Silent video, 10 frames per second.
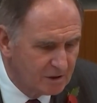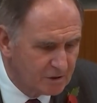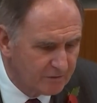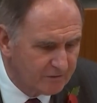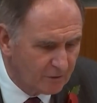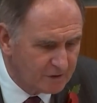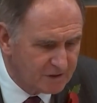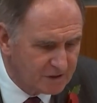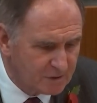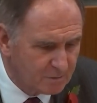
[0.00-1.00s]
to a foreign
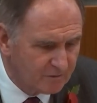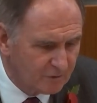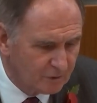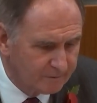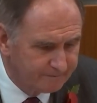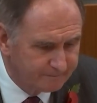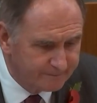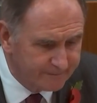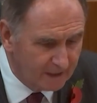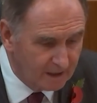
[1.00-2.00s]
system of law.
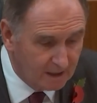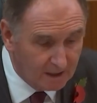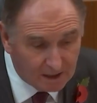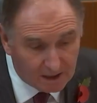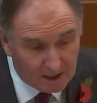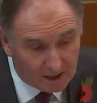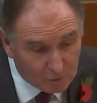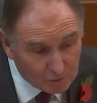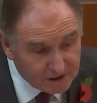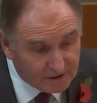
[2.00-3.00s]

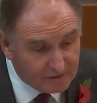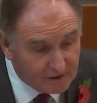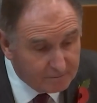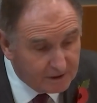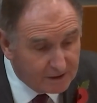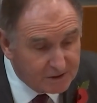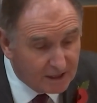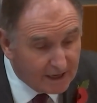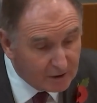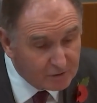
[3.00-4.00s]
Accordingly, the appeal is
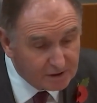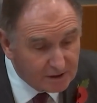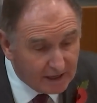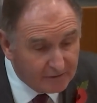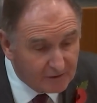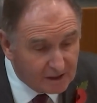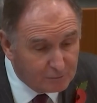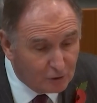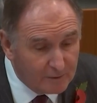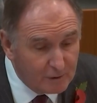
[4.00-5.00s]
allowed, and the
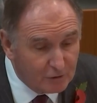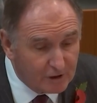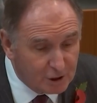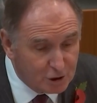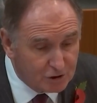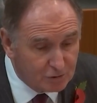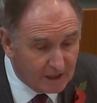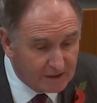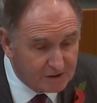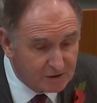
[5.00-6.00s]
preliminary issue
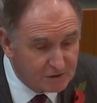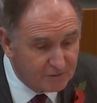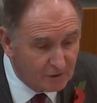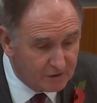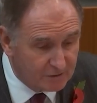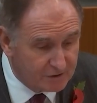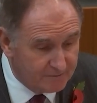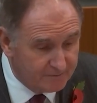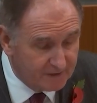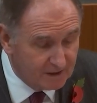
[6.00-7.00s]
answered as follows.
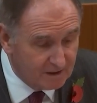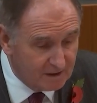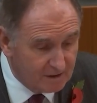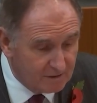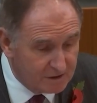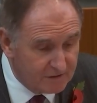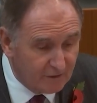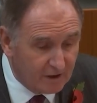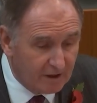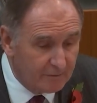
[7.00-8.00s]
The
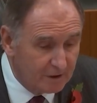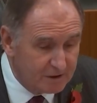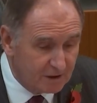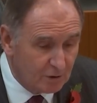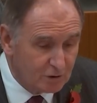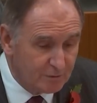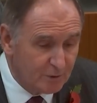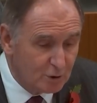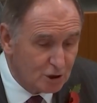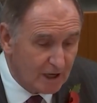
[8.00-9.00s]
Civil Liability
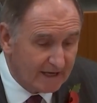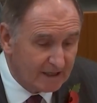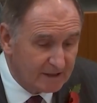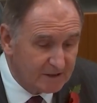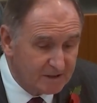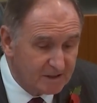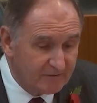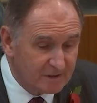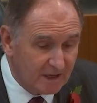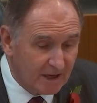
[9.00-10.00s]
Contribution Act
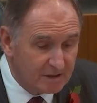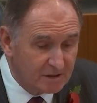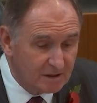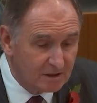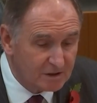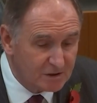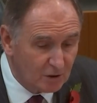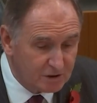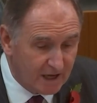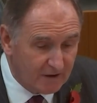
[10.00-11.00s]
1978 does
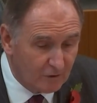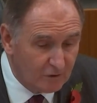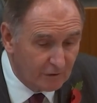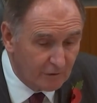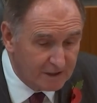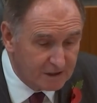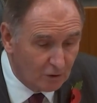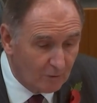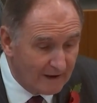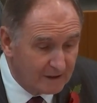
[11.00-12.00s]
not have overriding
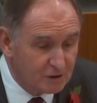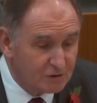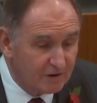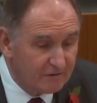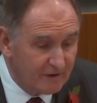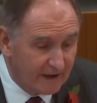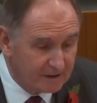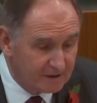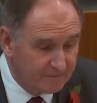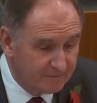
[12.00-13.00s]
or mandatory effect.